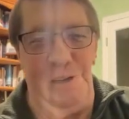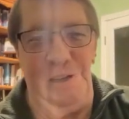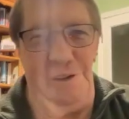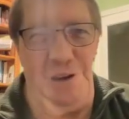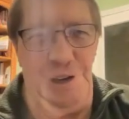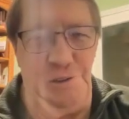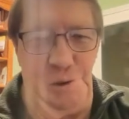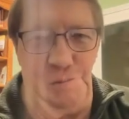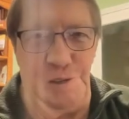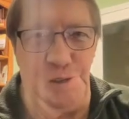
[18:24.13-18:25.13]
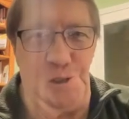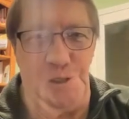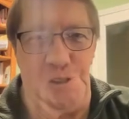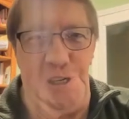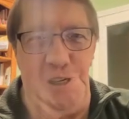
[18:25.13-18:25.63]
And, I grew up in the
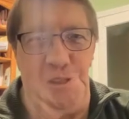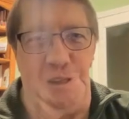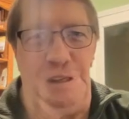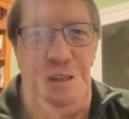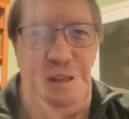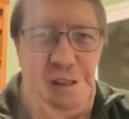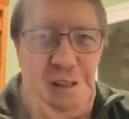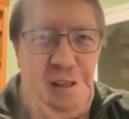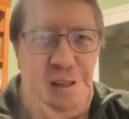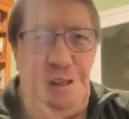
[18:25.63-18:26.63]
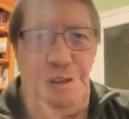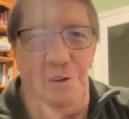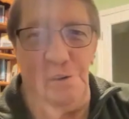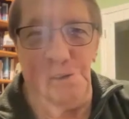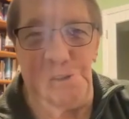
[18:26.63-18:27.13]
60s and
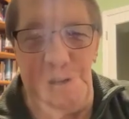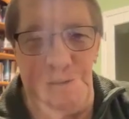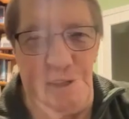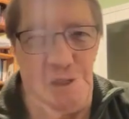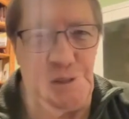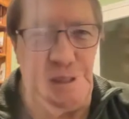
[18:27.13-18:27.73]
early 70s.